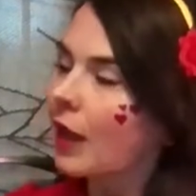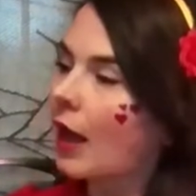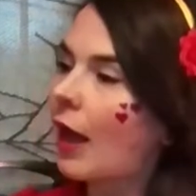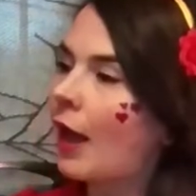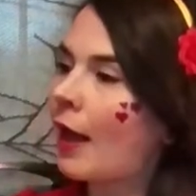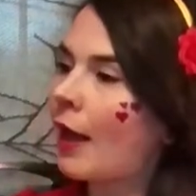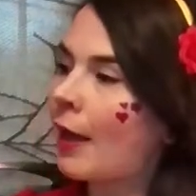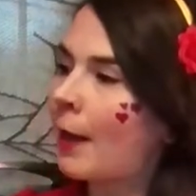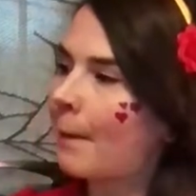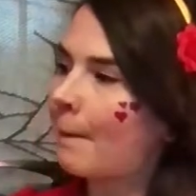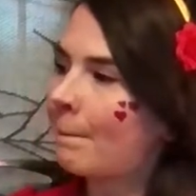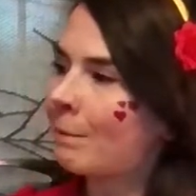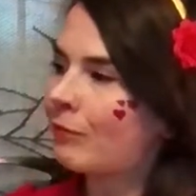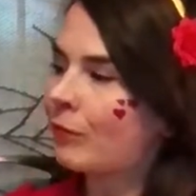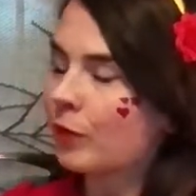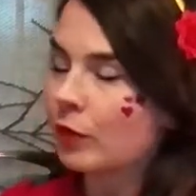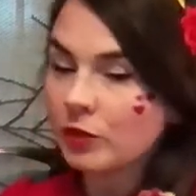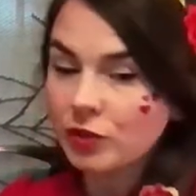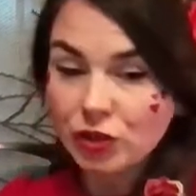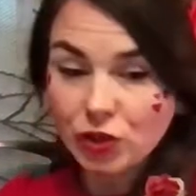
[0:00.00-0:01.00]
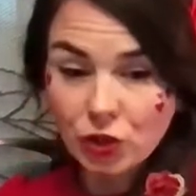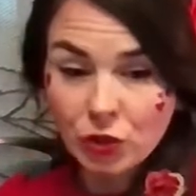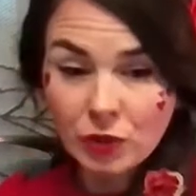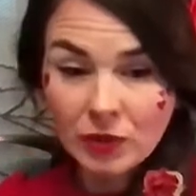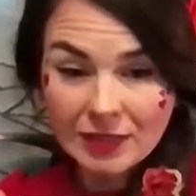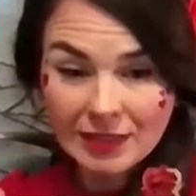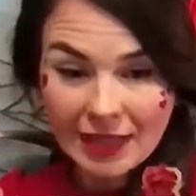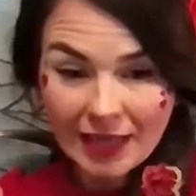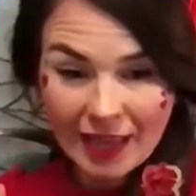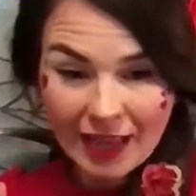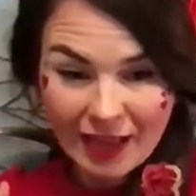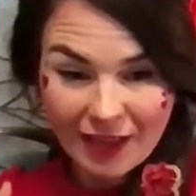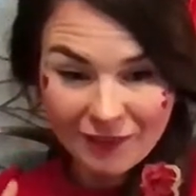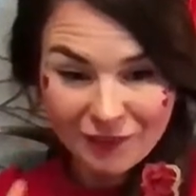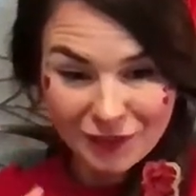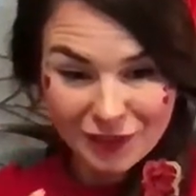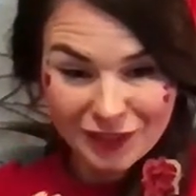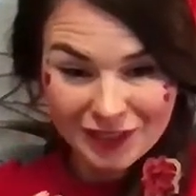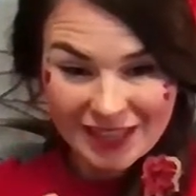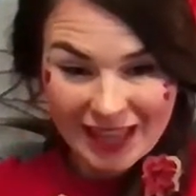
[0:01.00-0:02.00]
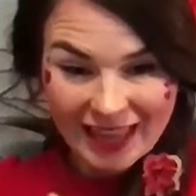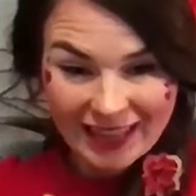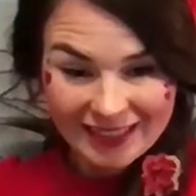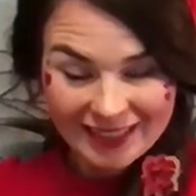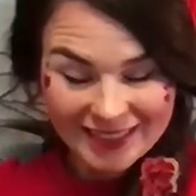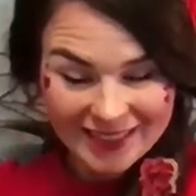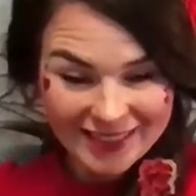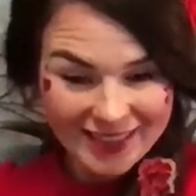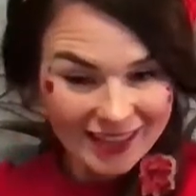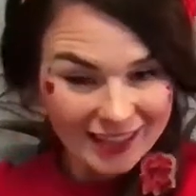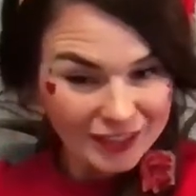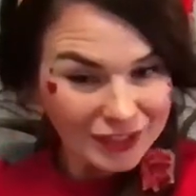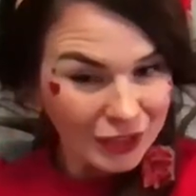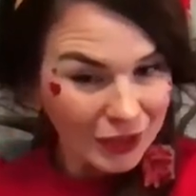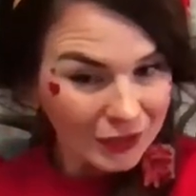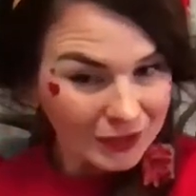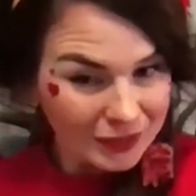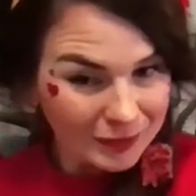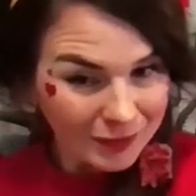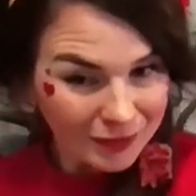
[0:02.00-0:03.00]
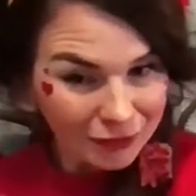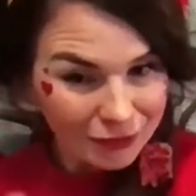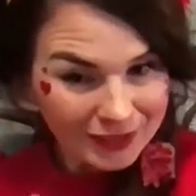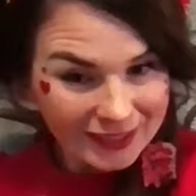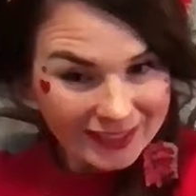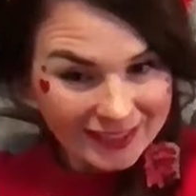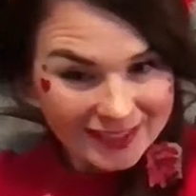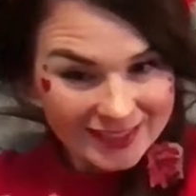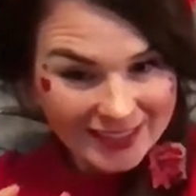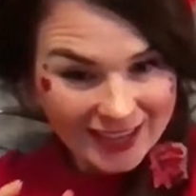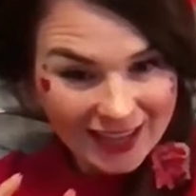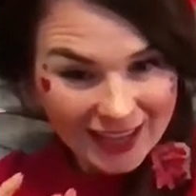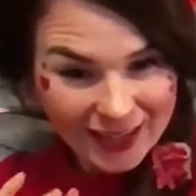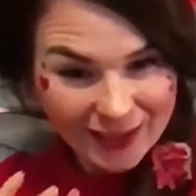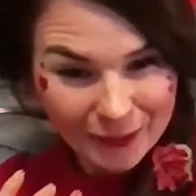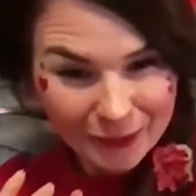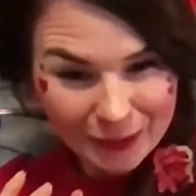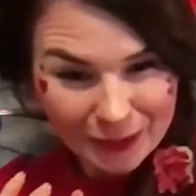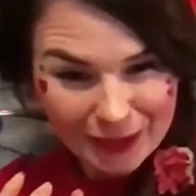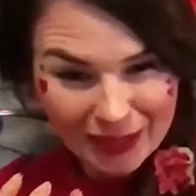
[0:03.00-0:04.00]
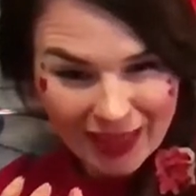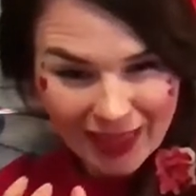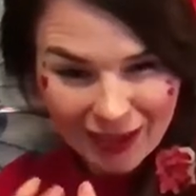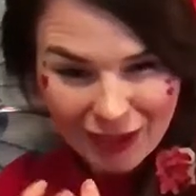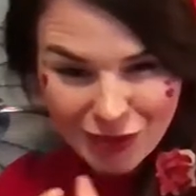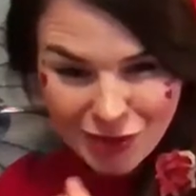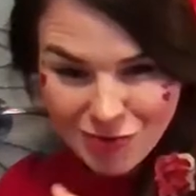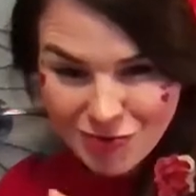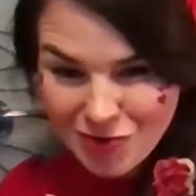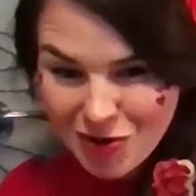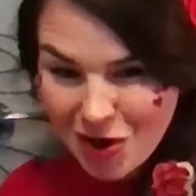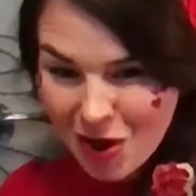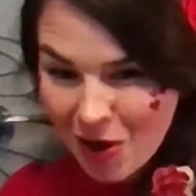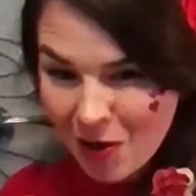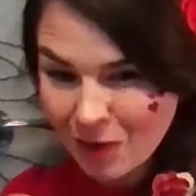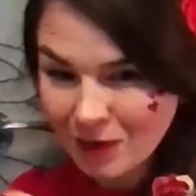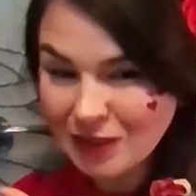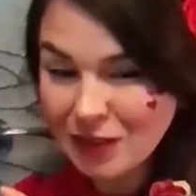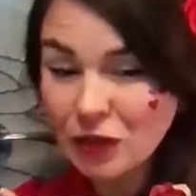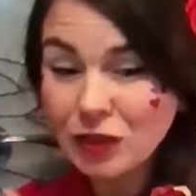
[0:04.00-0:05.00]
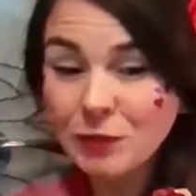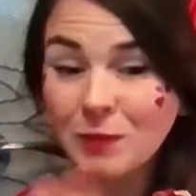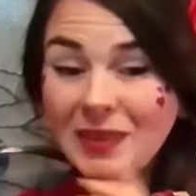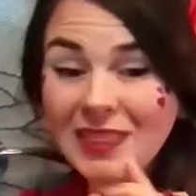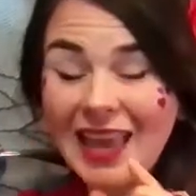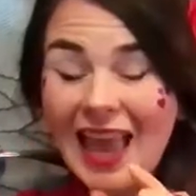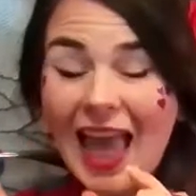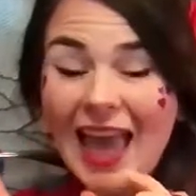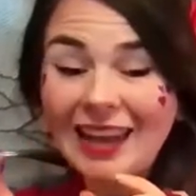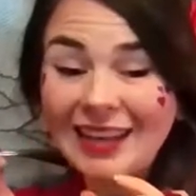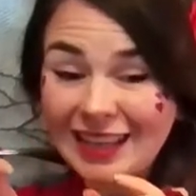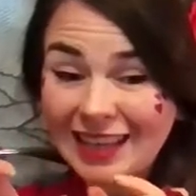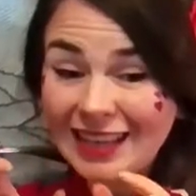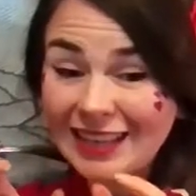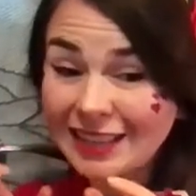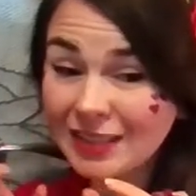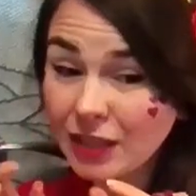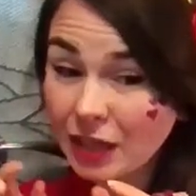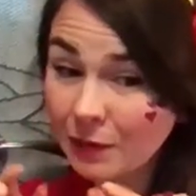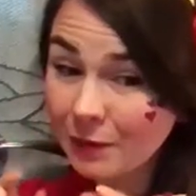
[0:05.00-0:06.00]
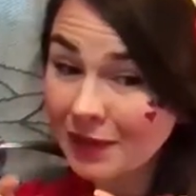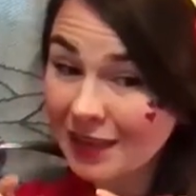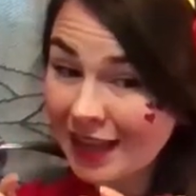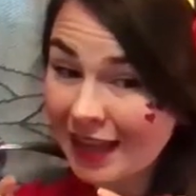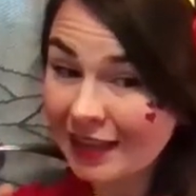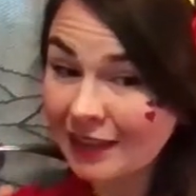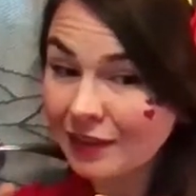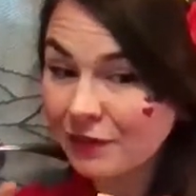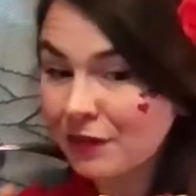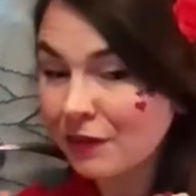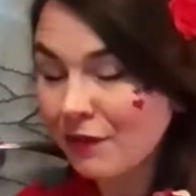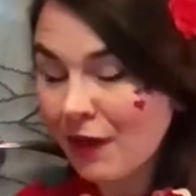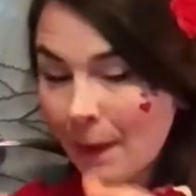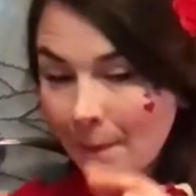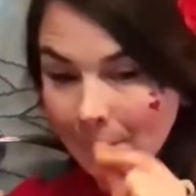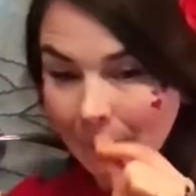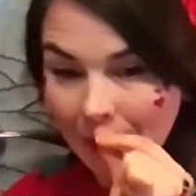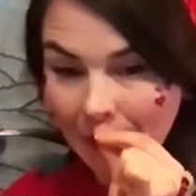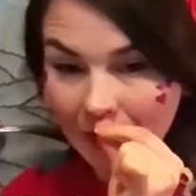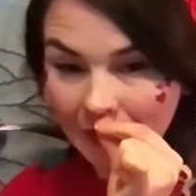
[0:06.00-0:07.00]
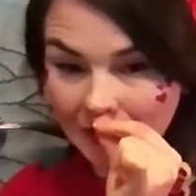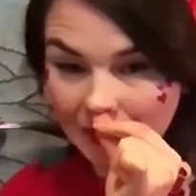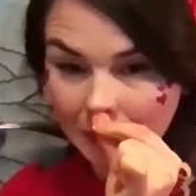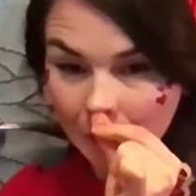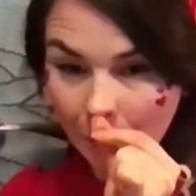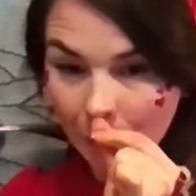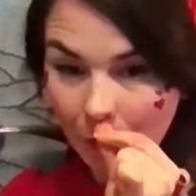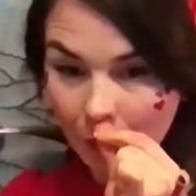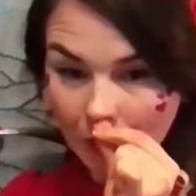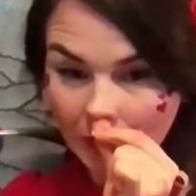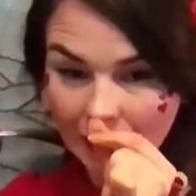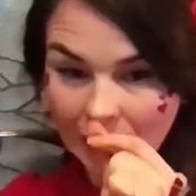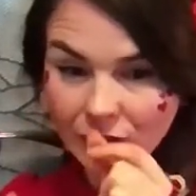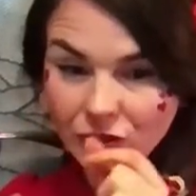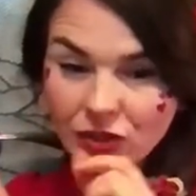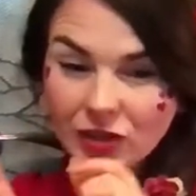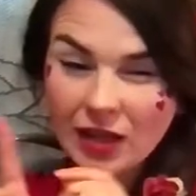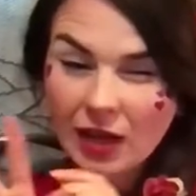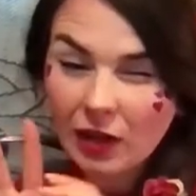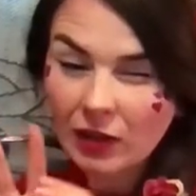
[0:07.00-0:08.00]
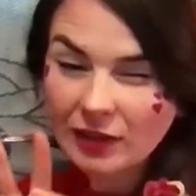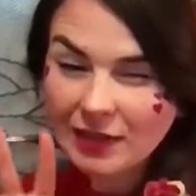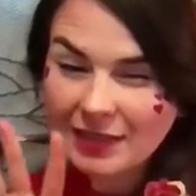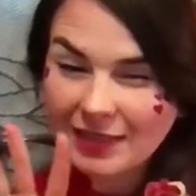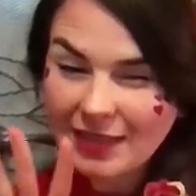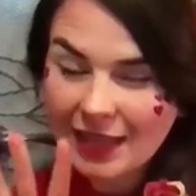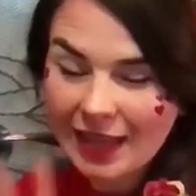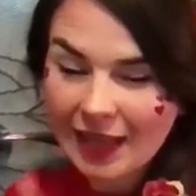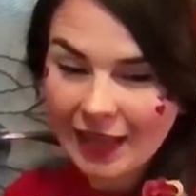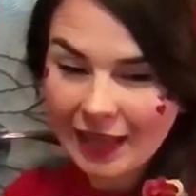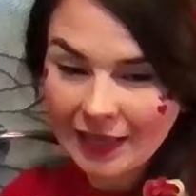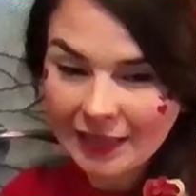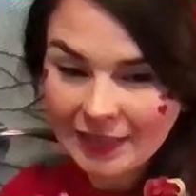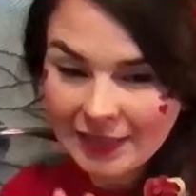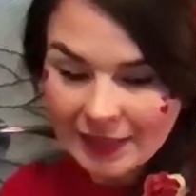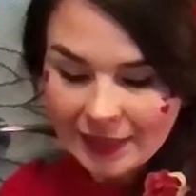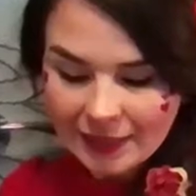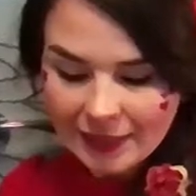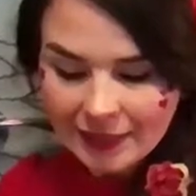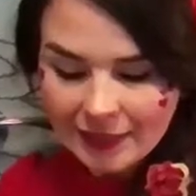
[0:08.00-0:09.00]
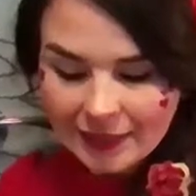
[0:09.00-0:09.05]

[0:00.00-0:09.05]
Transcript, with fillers: Um, but as soon as I have the date that it's going to be released, I will let you know. It's going to be the end. It is going to be the end of November at some point. I just can't decide.